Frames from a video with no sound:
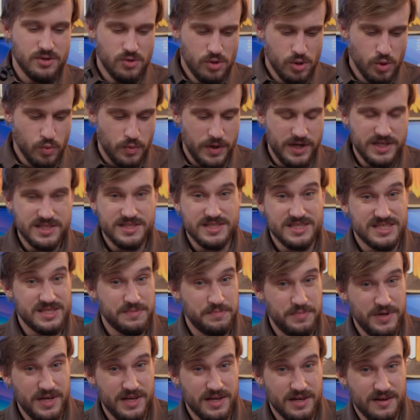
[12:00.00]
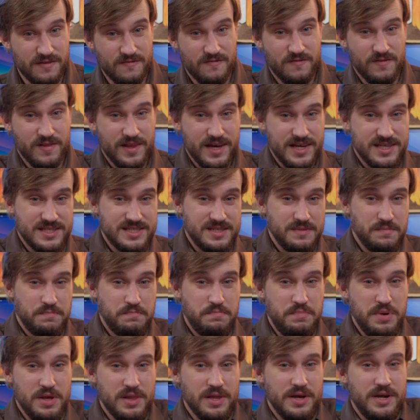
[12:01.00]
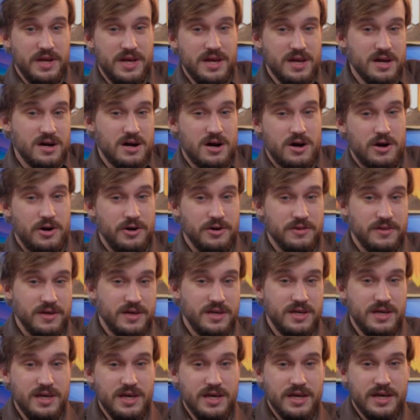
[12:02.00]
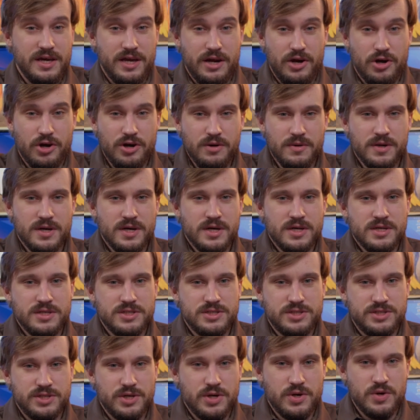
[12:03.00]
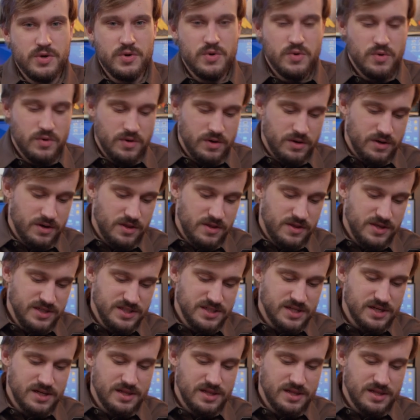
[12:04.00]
always, speed and flexibility are the key here. So this